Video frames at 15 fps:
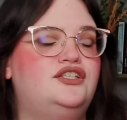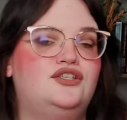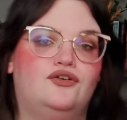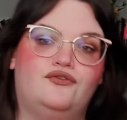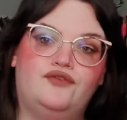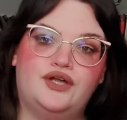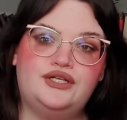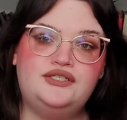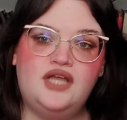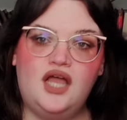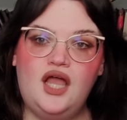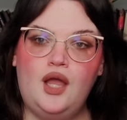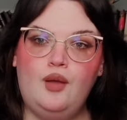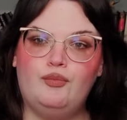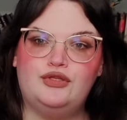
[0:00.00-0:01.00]
it's so fucked
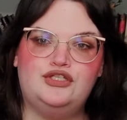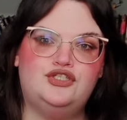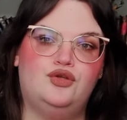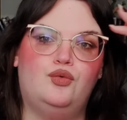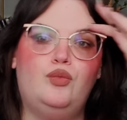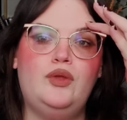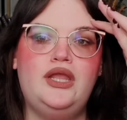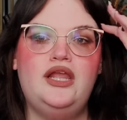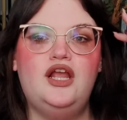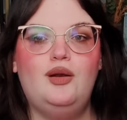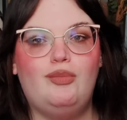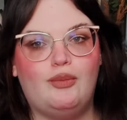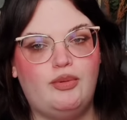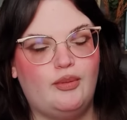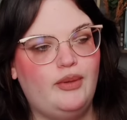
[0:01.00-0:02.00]
up, it's so
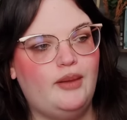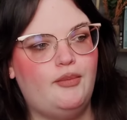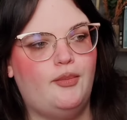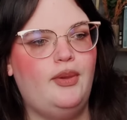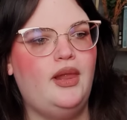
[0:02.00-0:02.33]
weird, blah, blah, blah, blah,